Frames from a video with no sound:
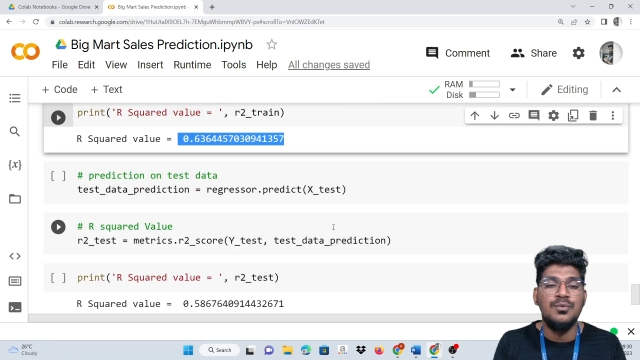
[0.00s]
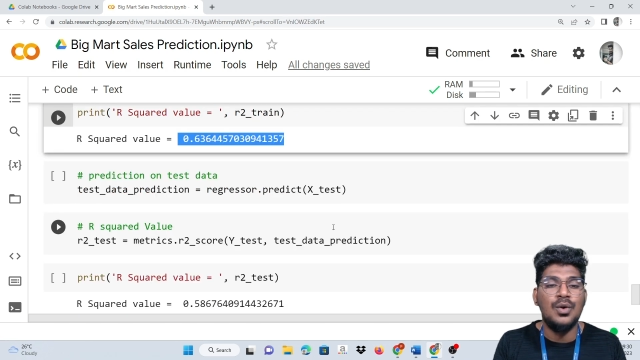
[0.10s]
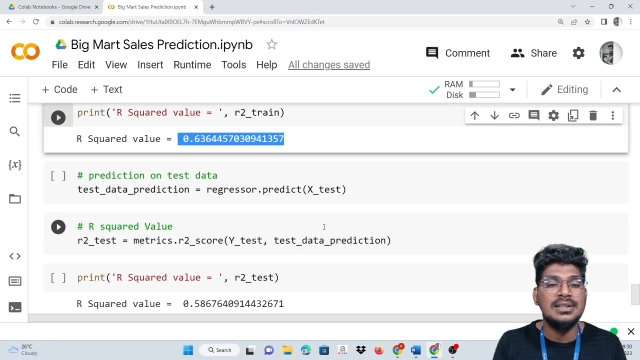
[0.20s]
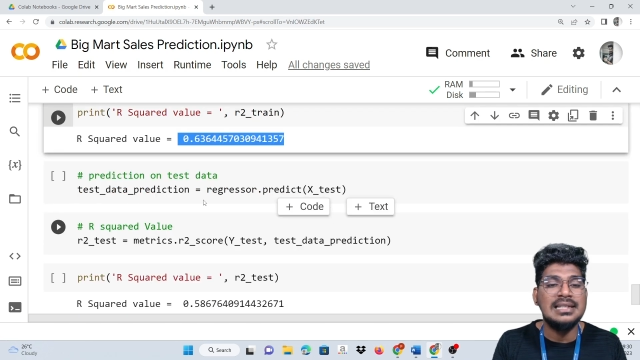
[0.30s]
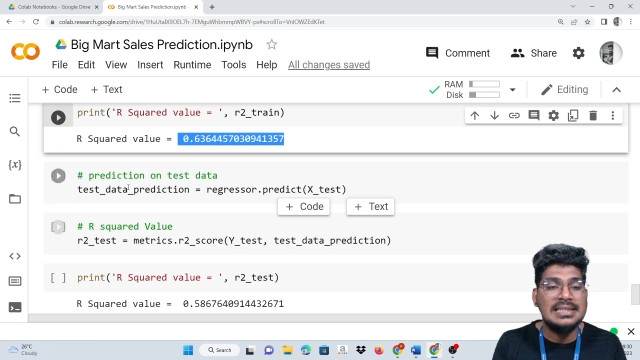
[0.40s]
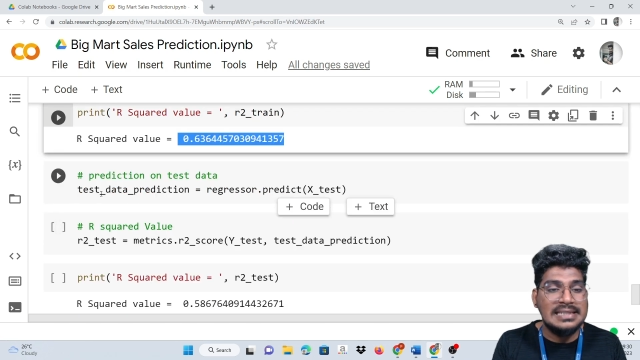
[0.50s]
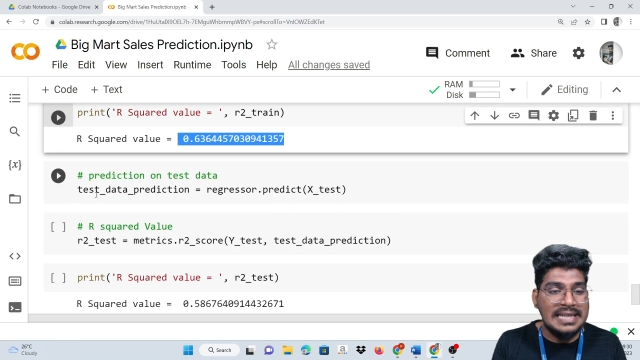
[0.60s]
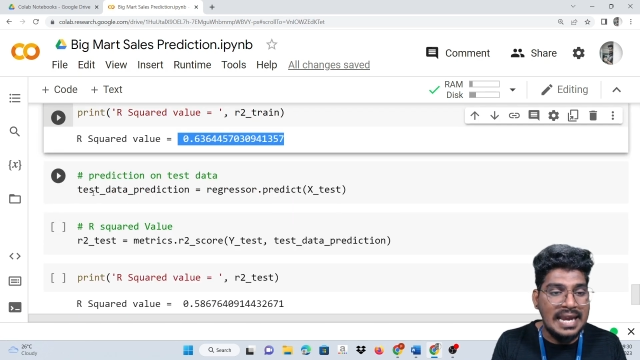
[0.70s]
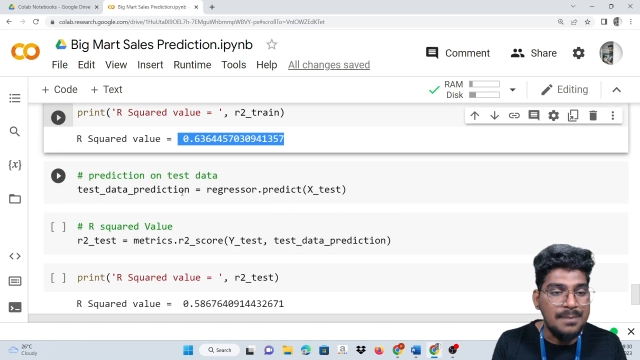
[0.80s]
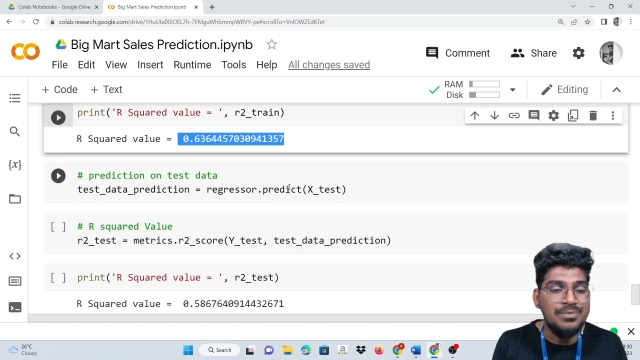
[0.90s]
For the
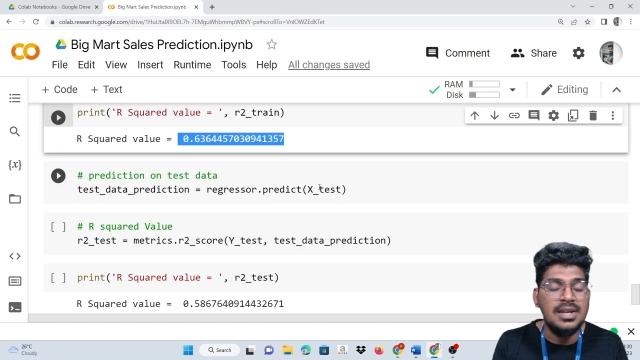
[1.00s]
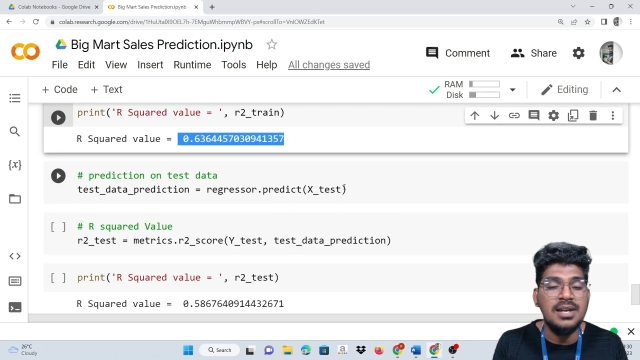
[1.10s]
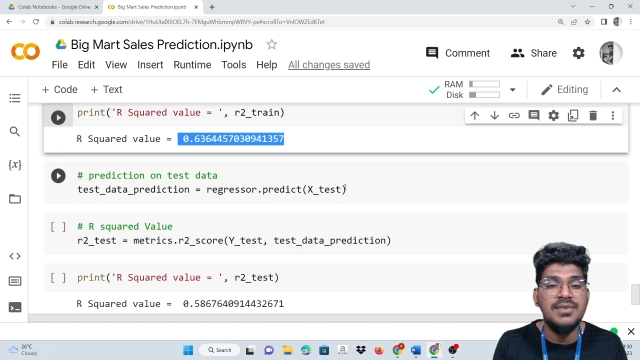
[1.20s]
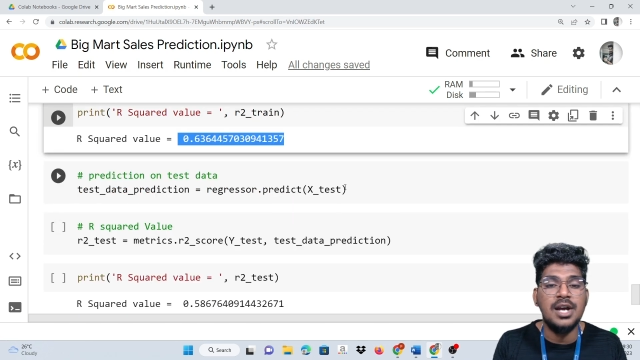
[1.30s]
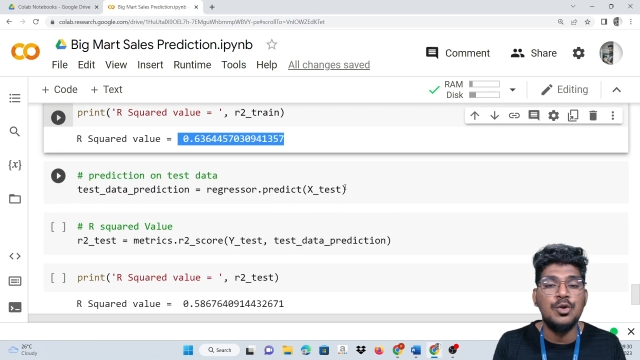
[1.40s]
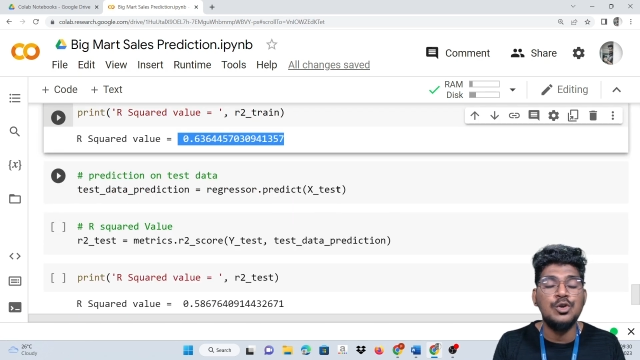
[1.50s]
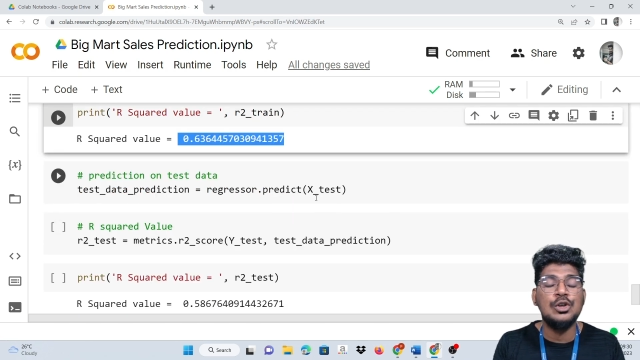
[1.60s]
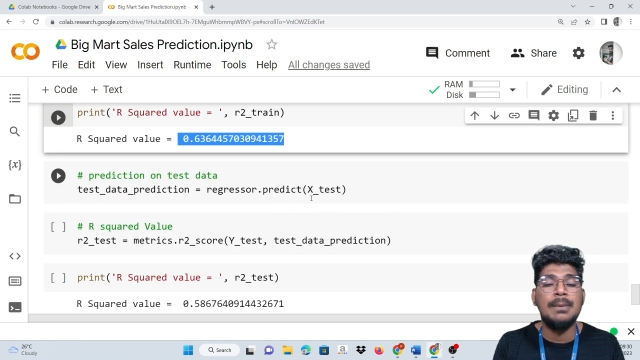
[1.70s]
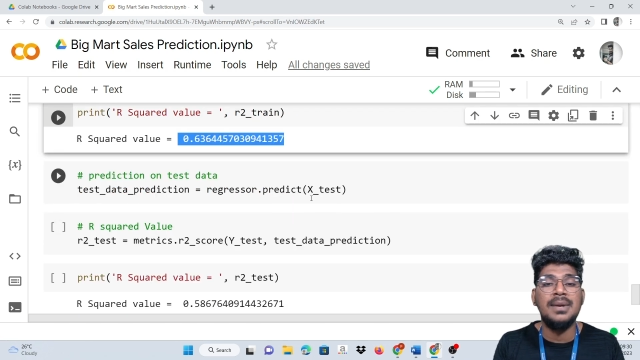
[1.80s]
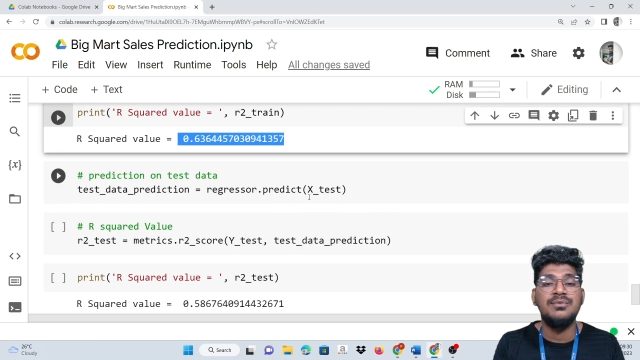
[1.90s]
same thing we are going
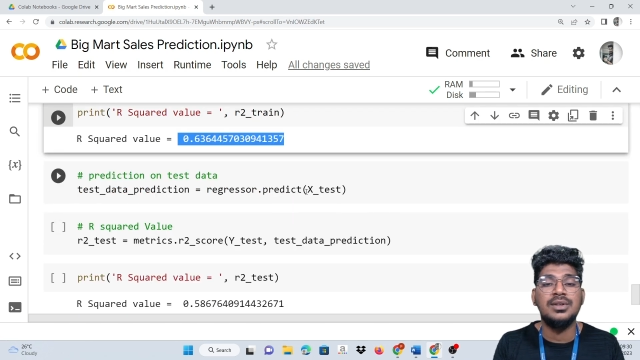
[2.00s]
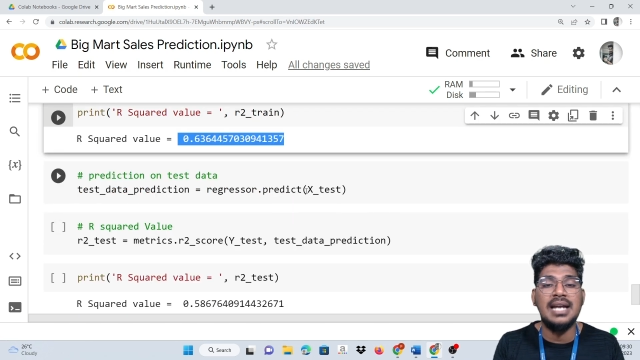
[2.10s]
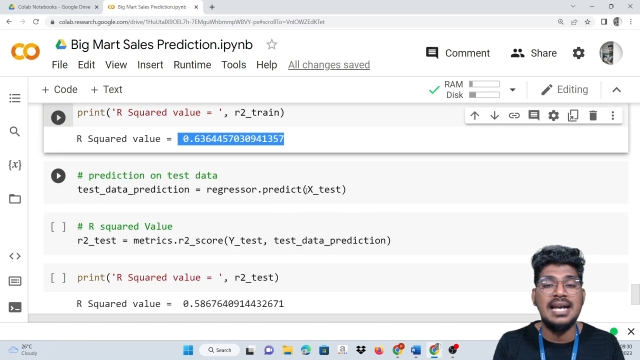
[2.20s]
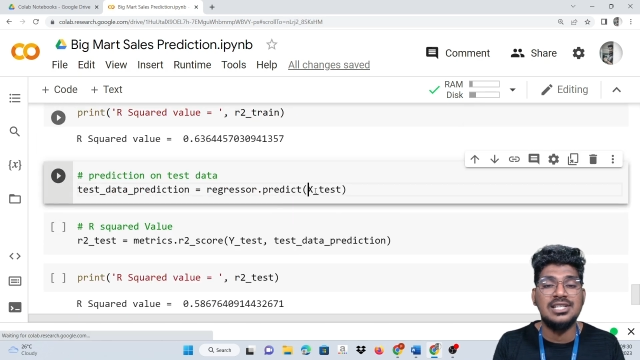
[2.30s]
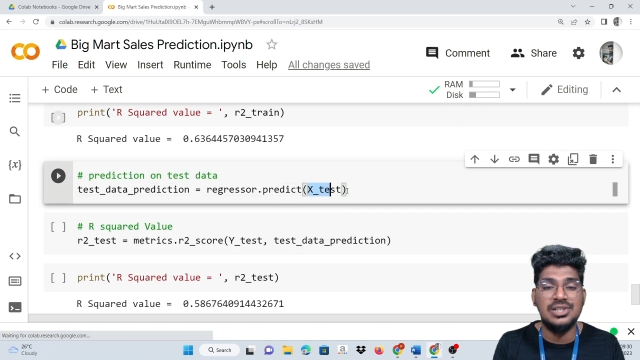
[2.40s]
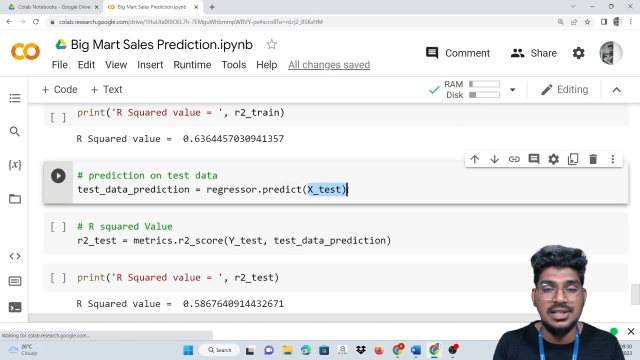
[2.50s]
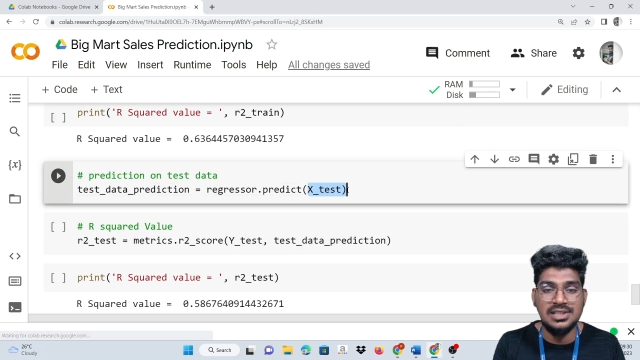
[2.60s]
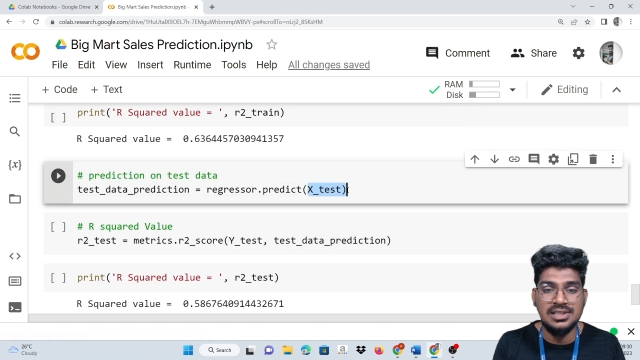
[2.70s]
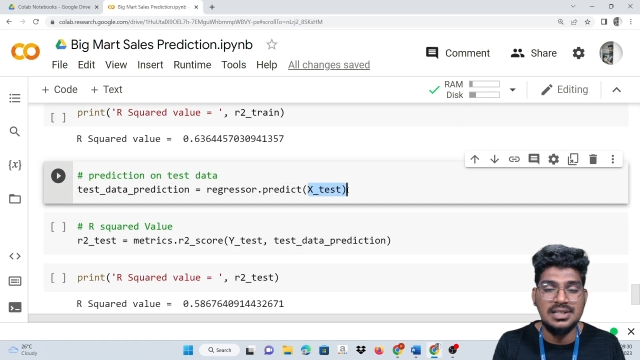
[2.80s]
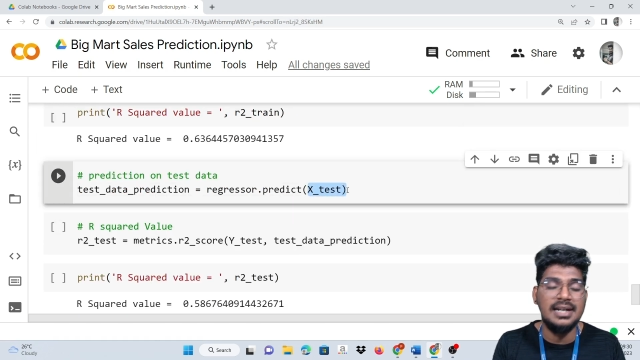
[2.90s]
to apply for the X
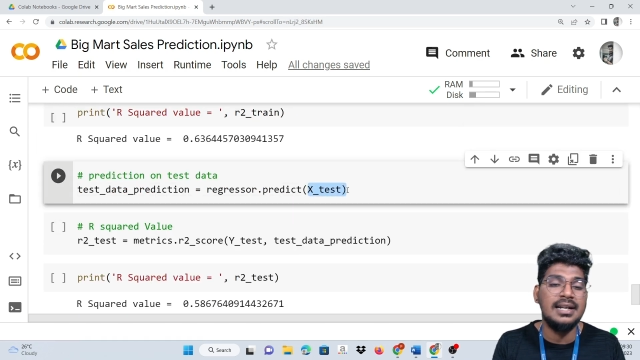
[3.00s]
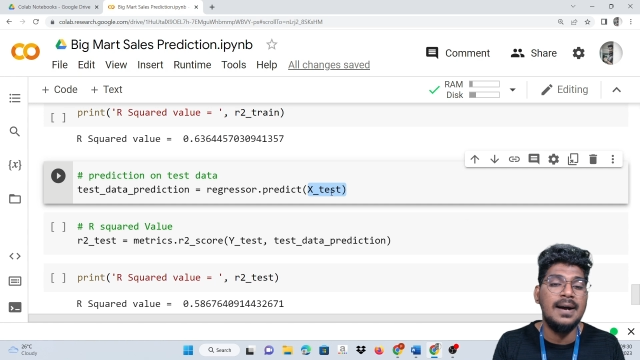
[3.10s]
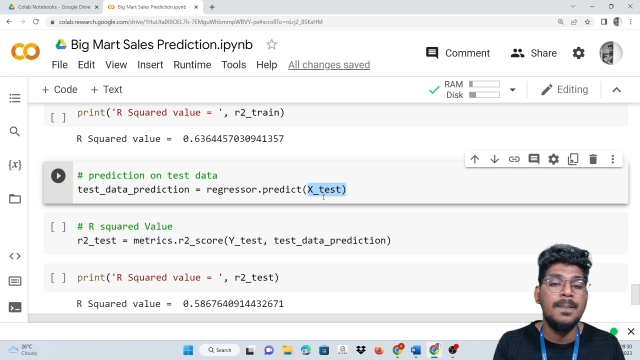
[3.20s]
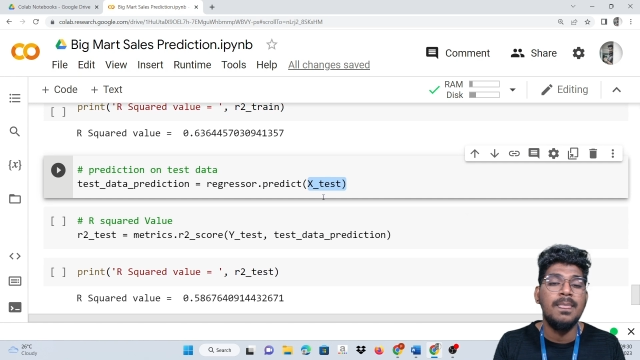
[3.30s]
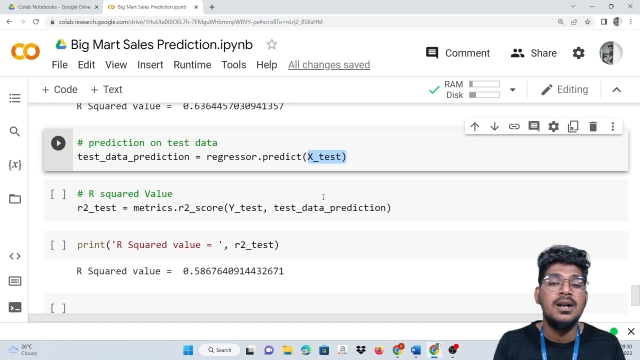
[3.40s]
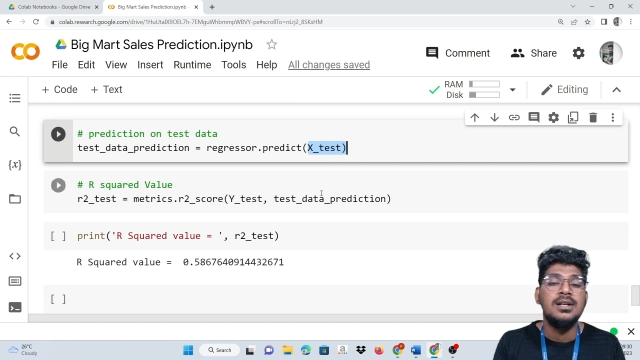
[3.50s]
test data.